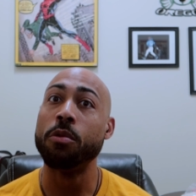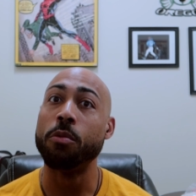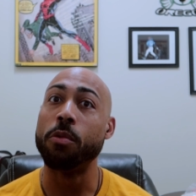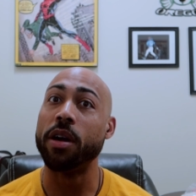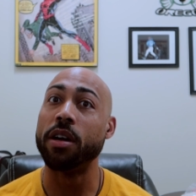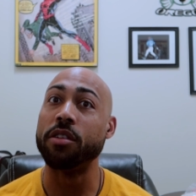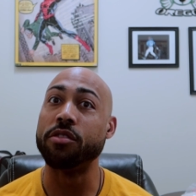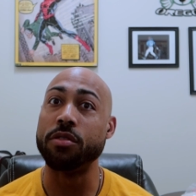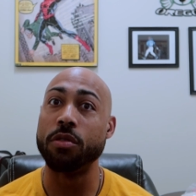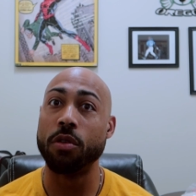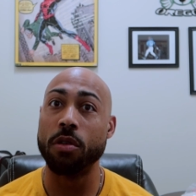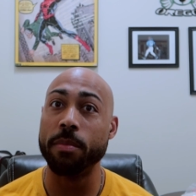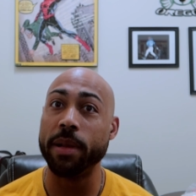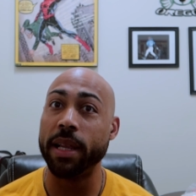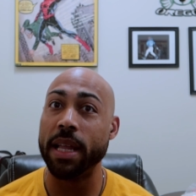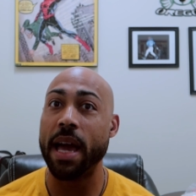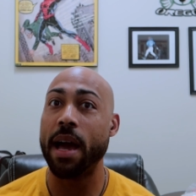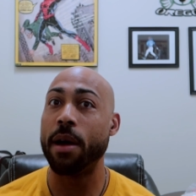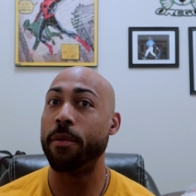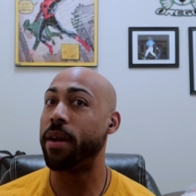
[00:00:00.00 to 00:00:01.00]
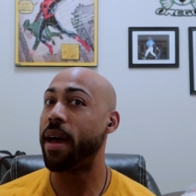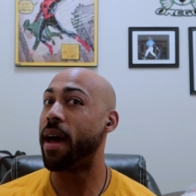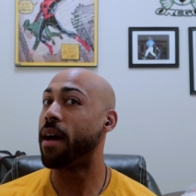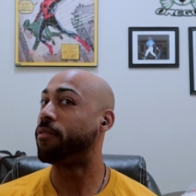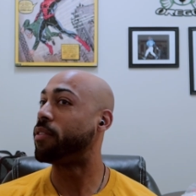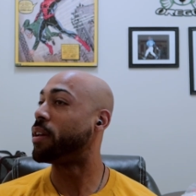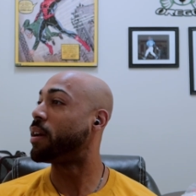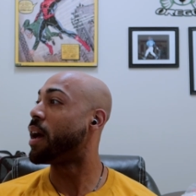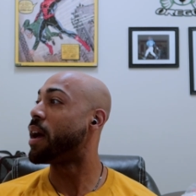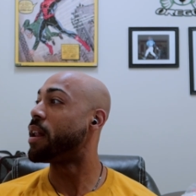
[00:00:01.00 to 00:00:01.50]
Whereas normally I would
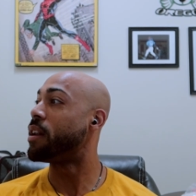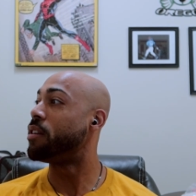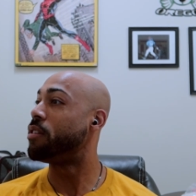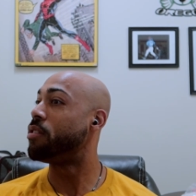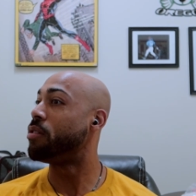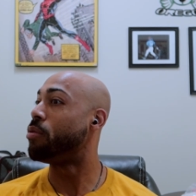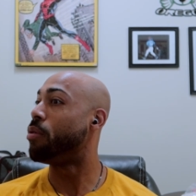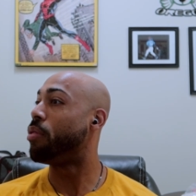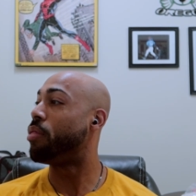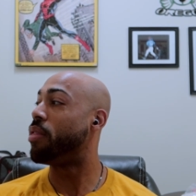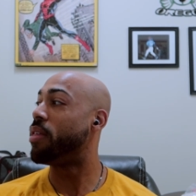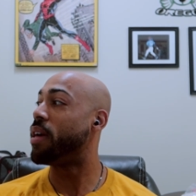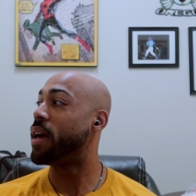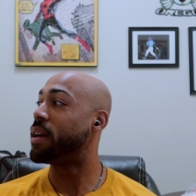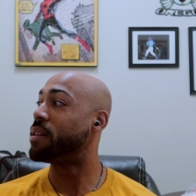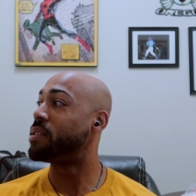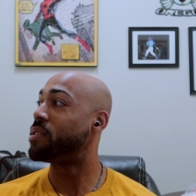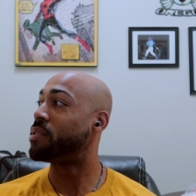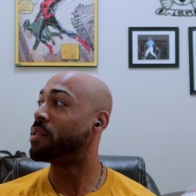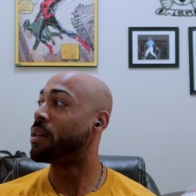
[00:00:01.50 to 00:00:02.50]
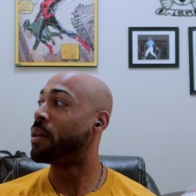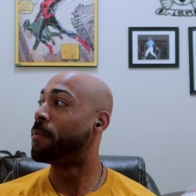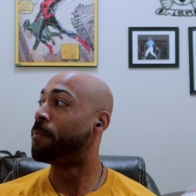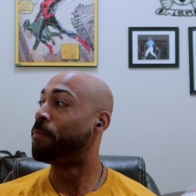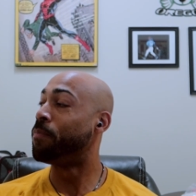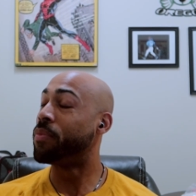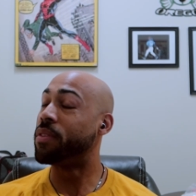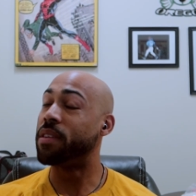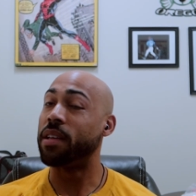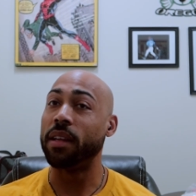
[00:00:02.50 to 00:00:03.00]
have to kind of do this
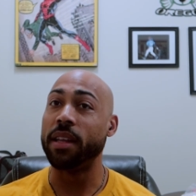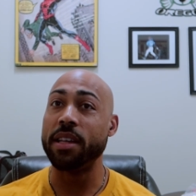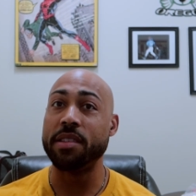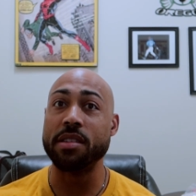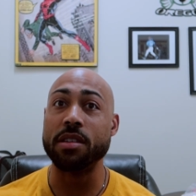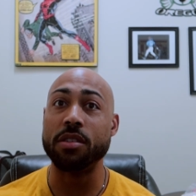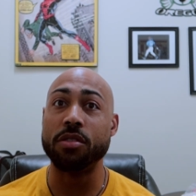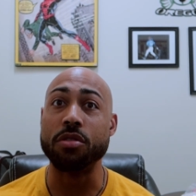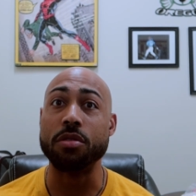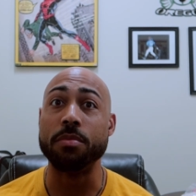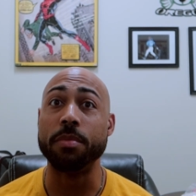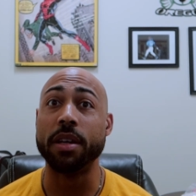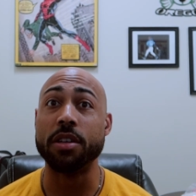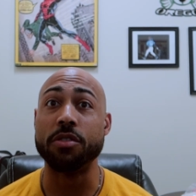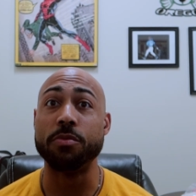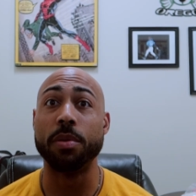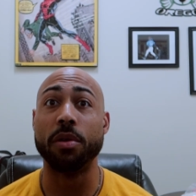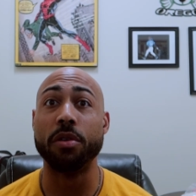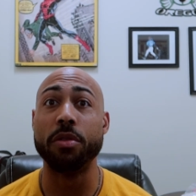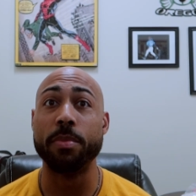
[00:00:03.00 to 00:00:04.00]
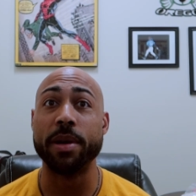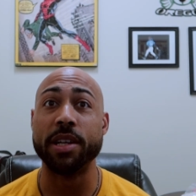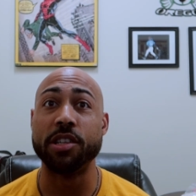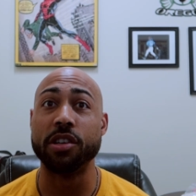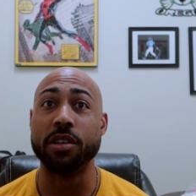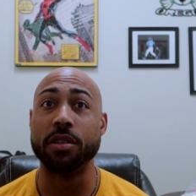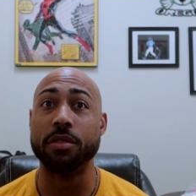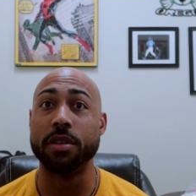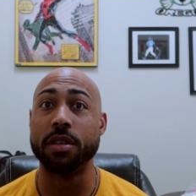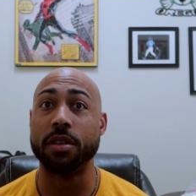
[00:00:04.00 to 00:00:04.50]
to listen to them, because both my
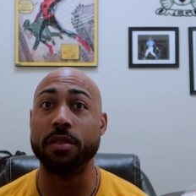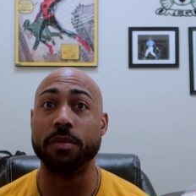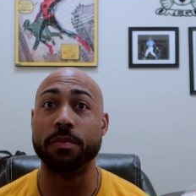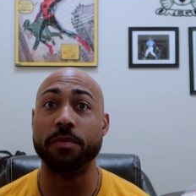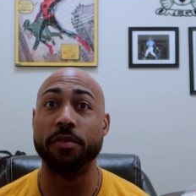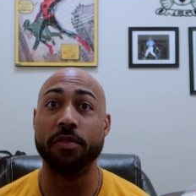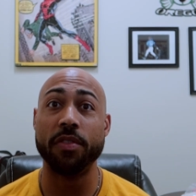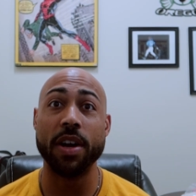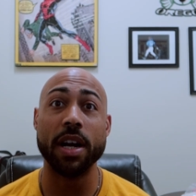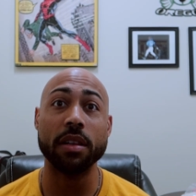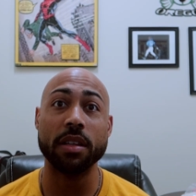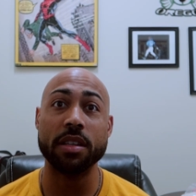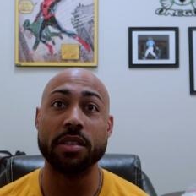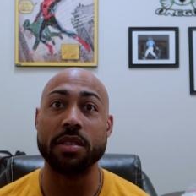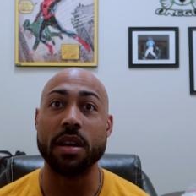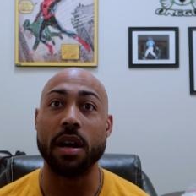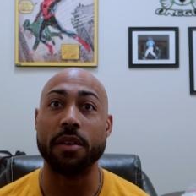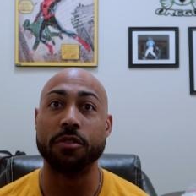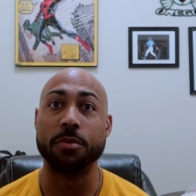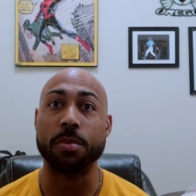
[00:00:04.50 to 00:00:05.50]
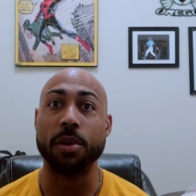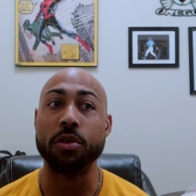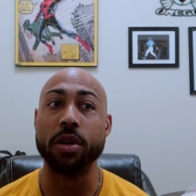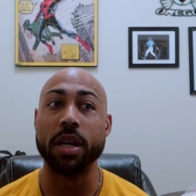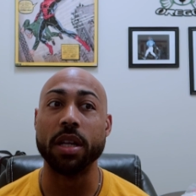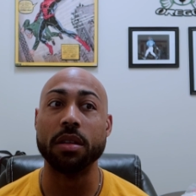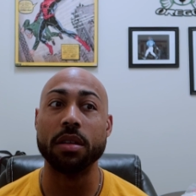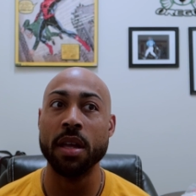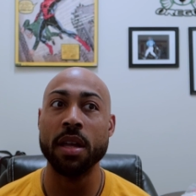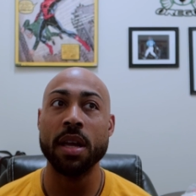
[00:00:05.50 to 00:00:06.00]
children are fairly
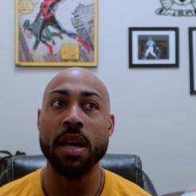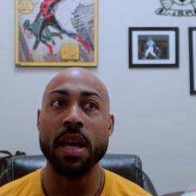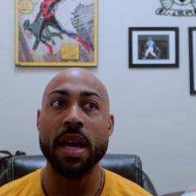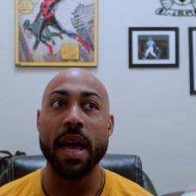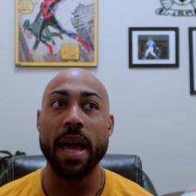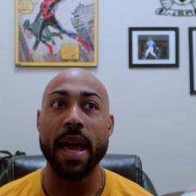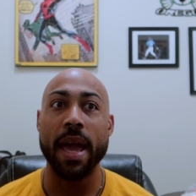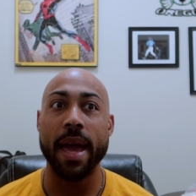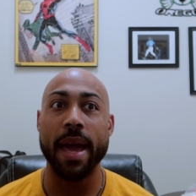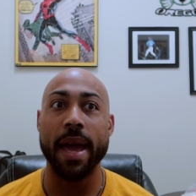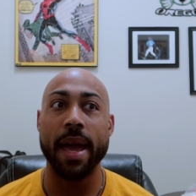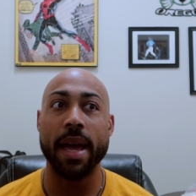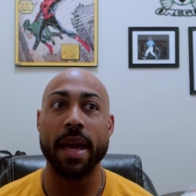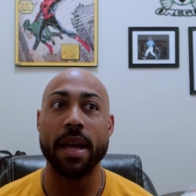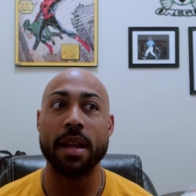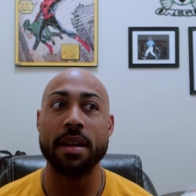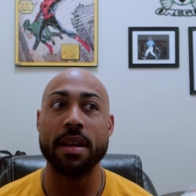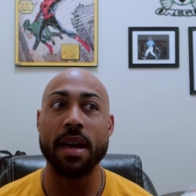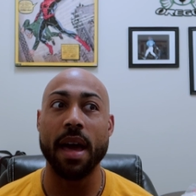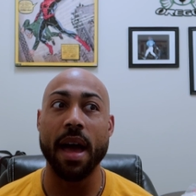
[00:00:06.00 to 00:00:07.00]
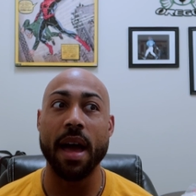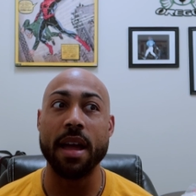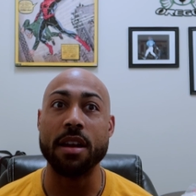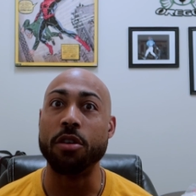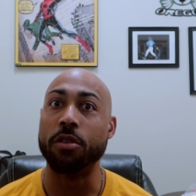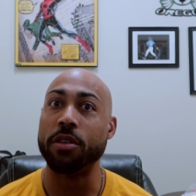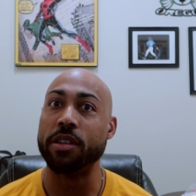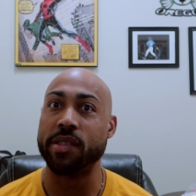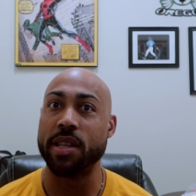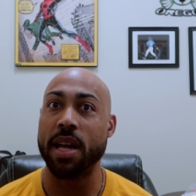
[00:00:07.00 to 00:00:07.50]
soft-spoken, and I
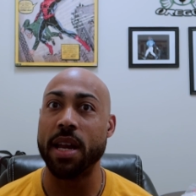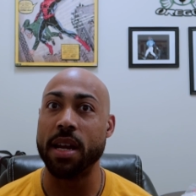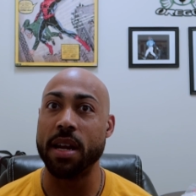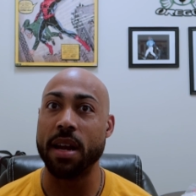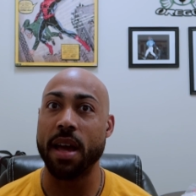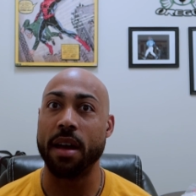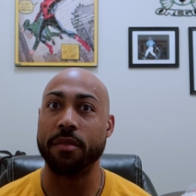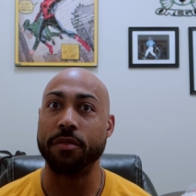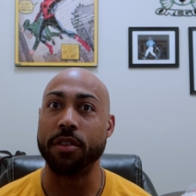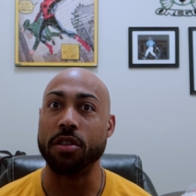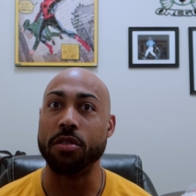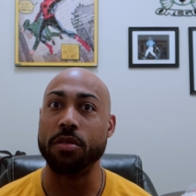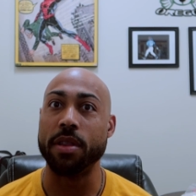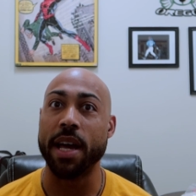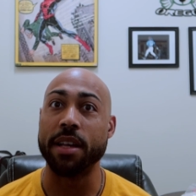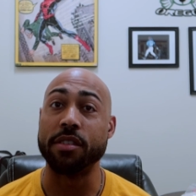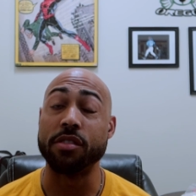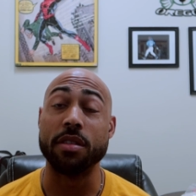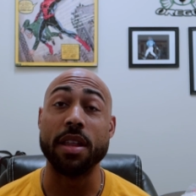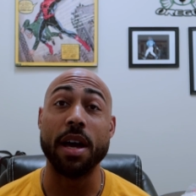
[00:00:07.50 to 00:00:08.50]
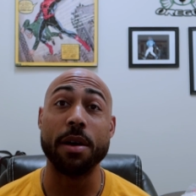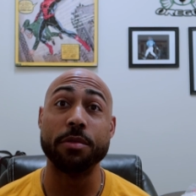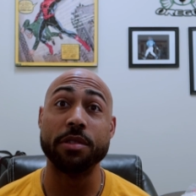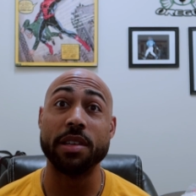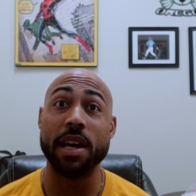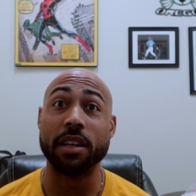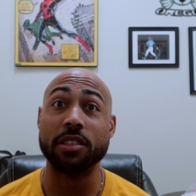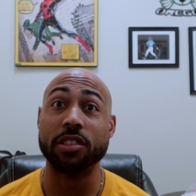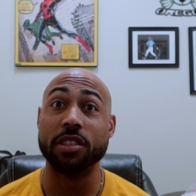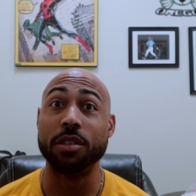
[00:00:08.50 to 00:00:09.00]
noticed I didn't have to do that. So that
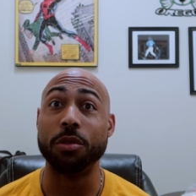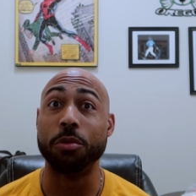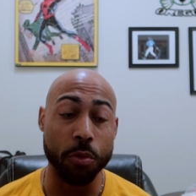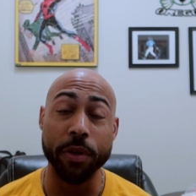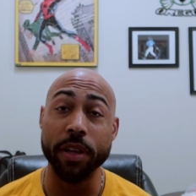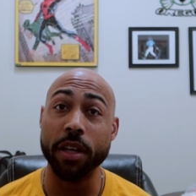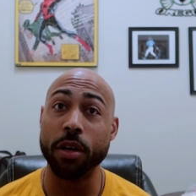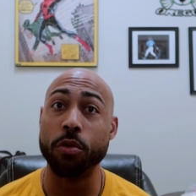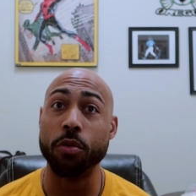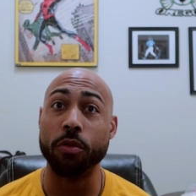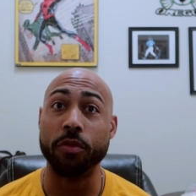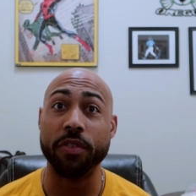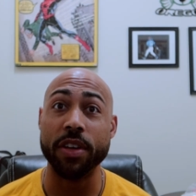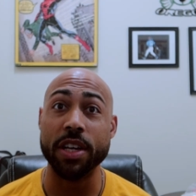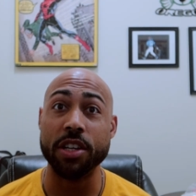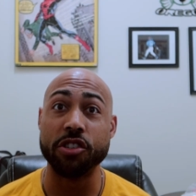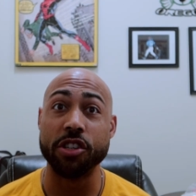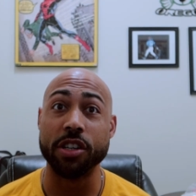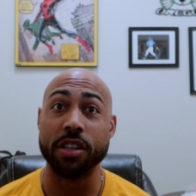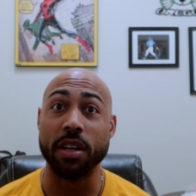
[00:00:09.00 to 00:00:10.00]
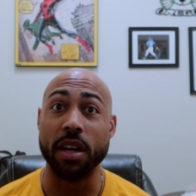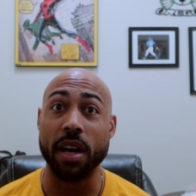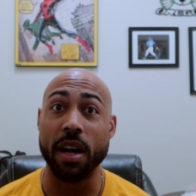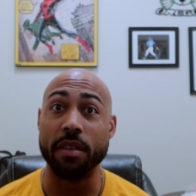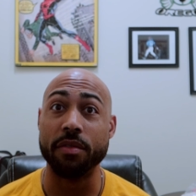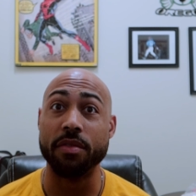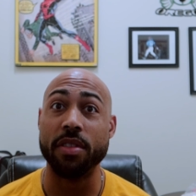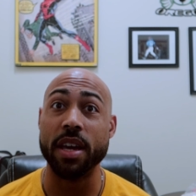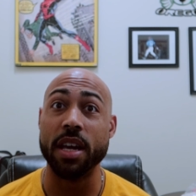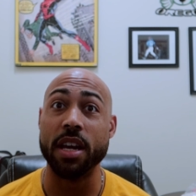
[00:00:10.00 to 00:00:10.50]
was actually a really cool feature
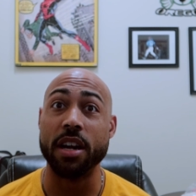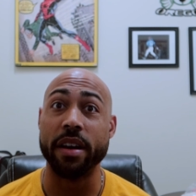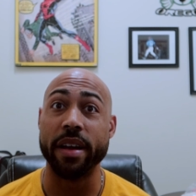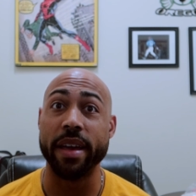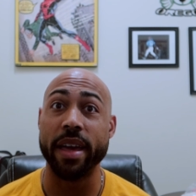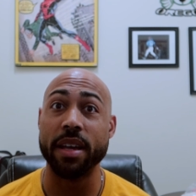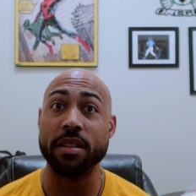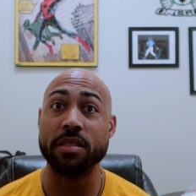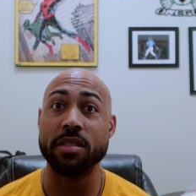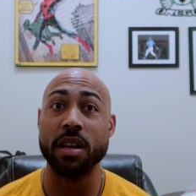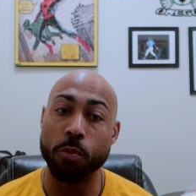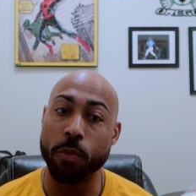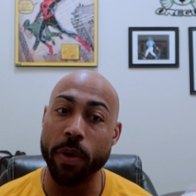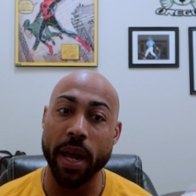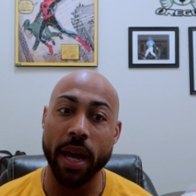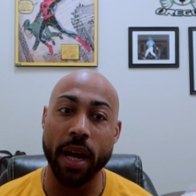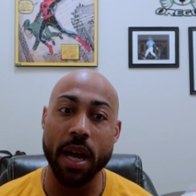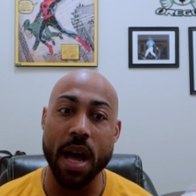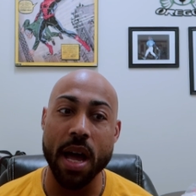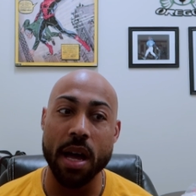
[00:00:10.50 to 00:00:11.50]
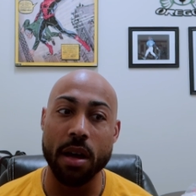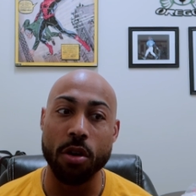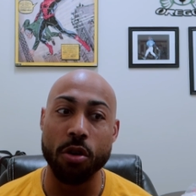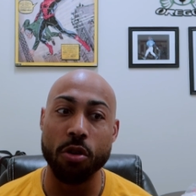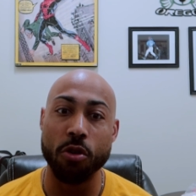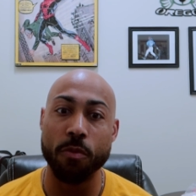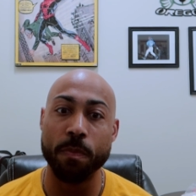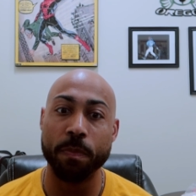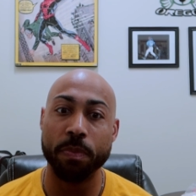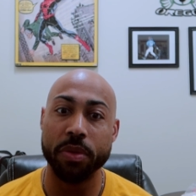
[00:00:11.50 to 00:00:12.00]
of the hearing aids. When I got
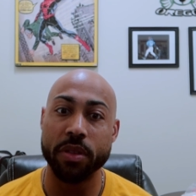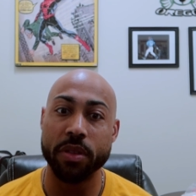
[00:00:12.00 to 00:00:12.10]
home,